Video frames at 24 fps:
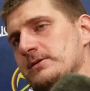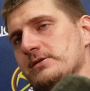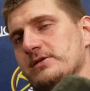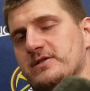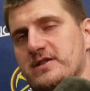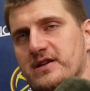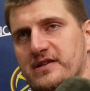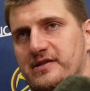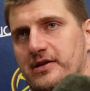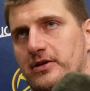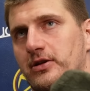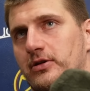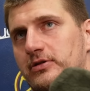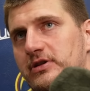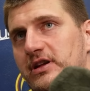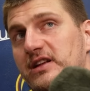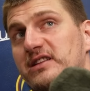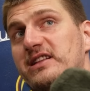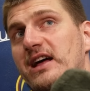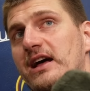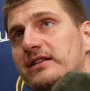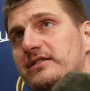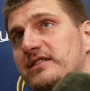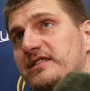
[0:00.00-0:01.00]
just to know the
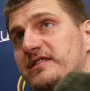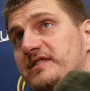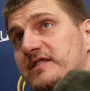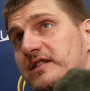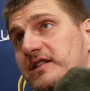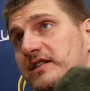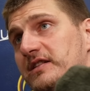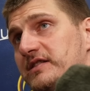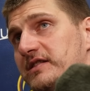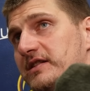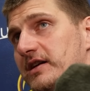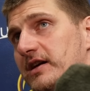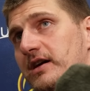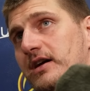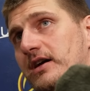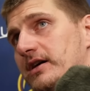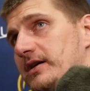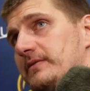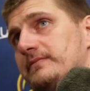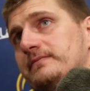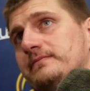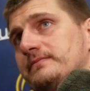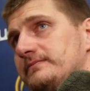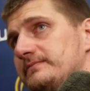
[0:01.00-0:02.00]
tendencies,
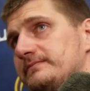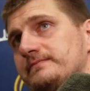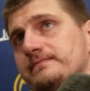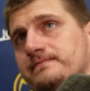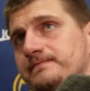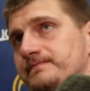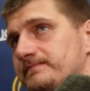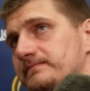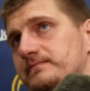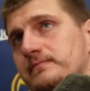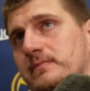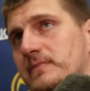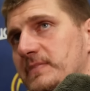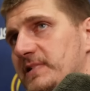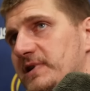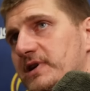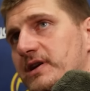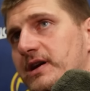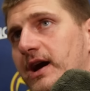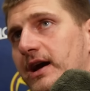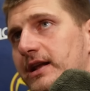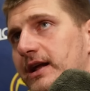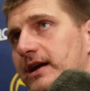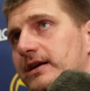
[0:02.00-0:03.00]
the
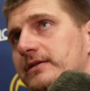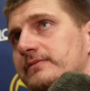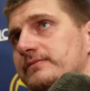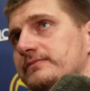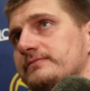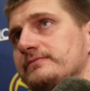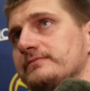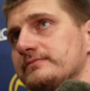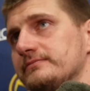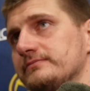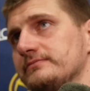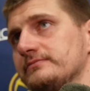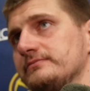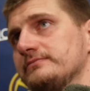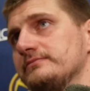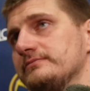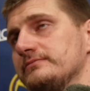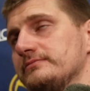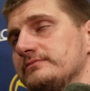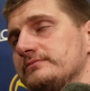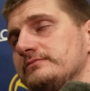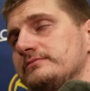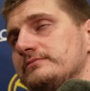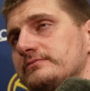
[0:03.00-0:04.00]
kind of
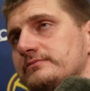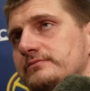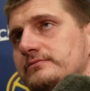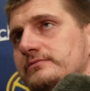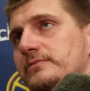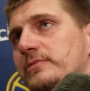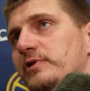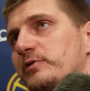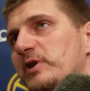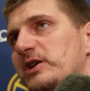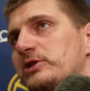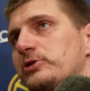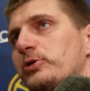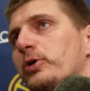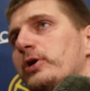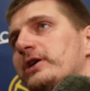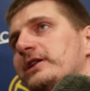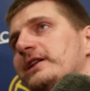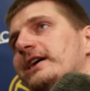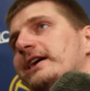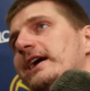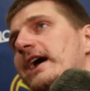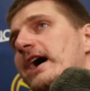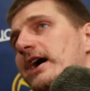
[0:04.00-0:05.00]
redo
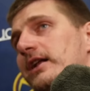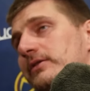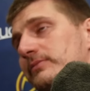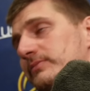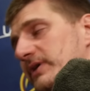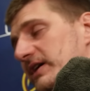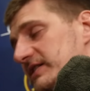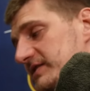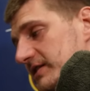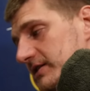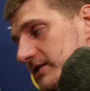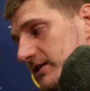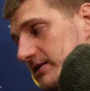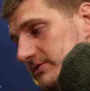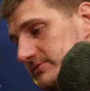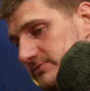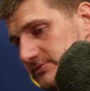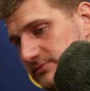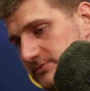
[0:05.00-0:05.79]
it again, basically.